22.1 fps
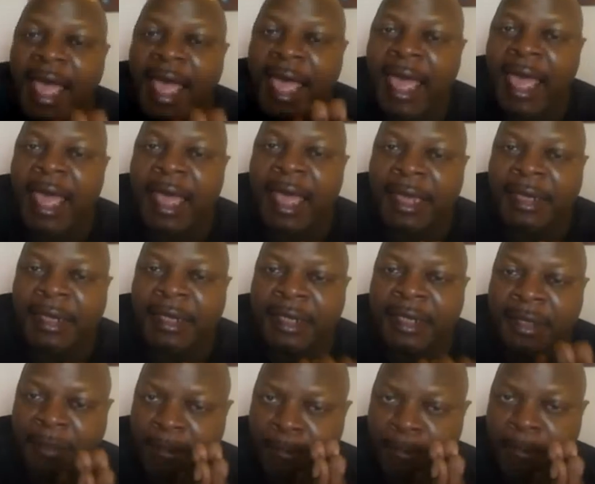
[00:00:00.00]

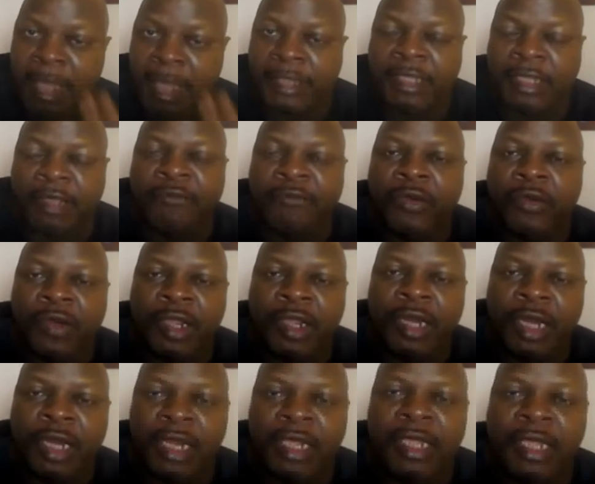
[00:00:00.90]
and
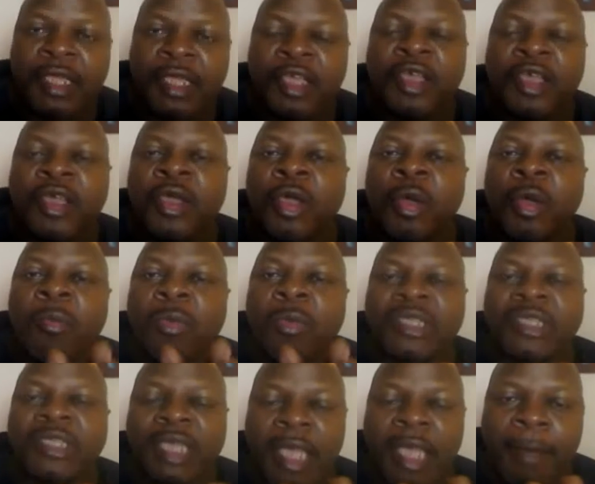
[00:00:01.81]
metaphorically,
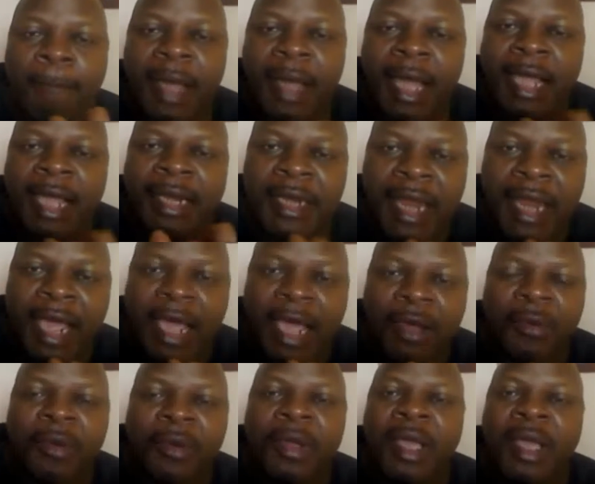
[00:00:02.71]
but I am back
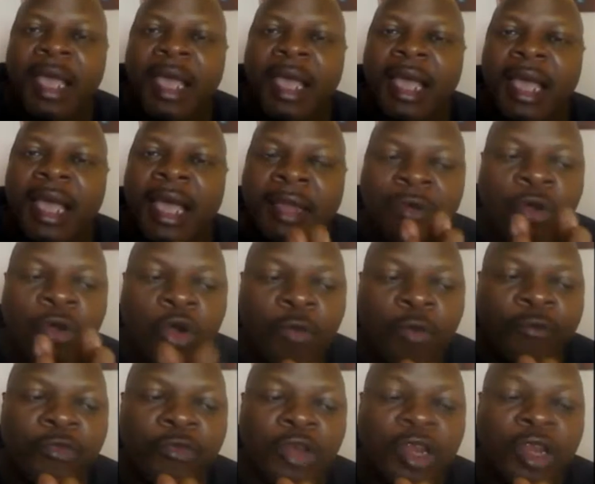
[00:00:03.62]
now, and
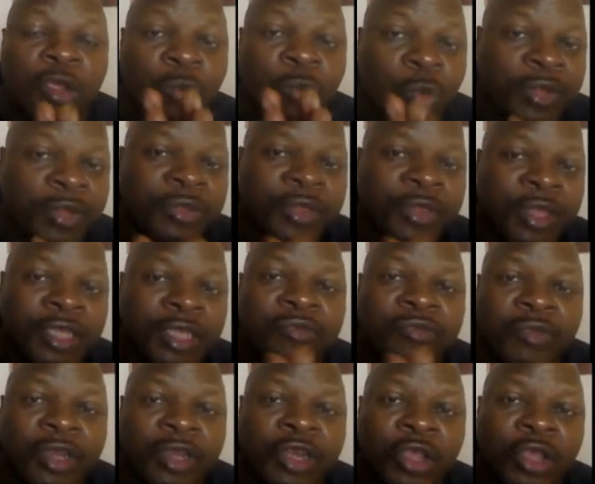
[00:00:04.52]
hopefully with this
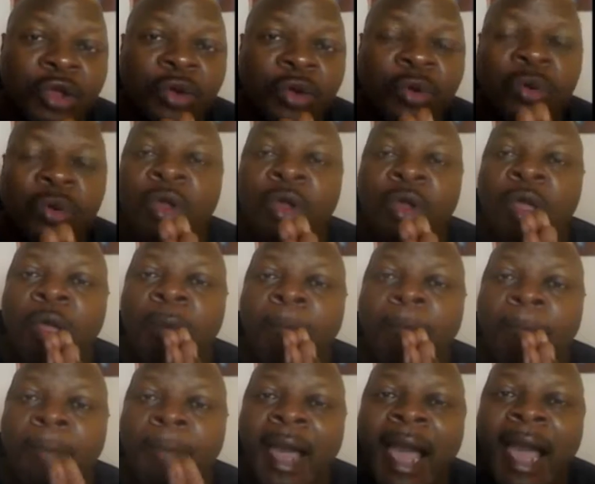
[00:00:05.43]
video
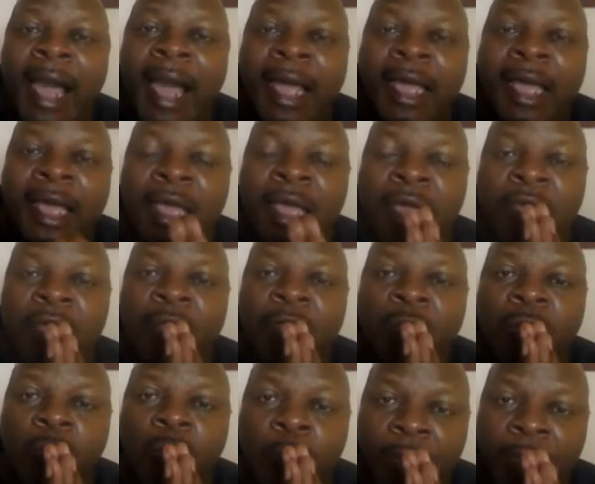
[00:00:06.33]
back
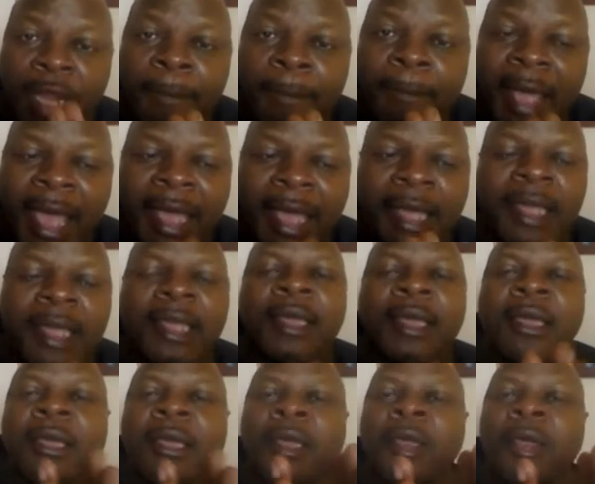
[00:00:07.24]
with a bang.
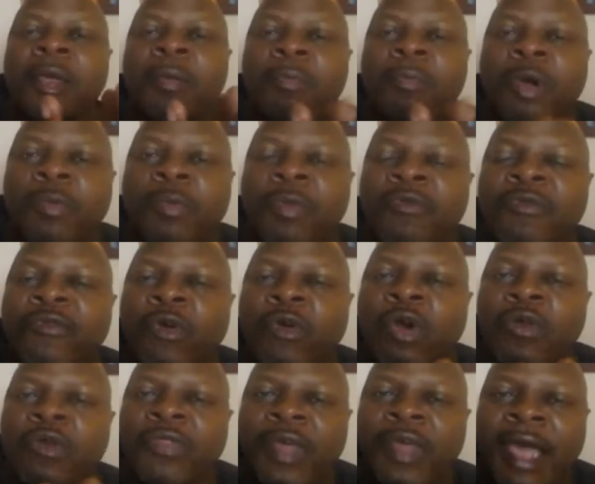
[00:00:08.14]
But
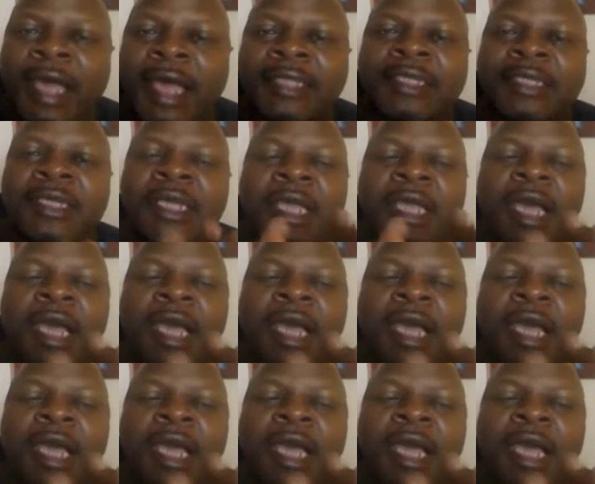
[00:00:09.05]
before that,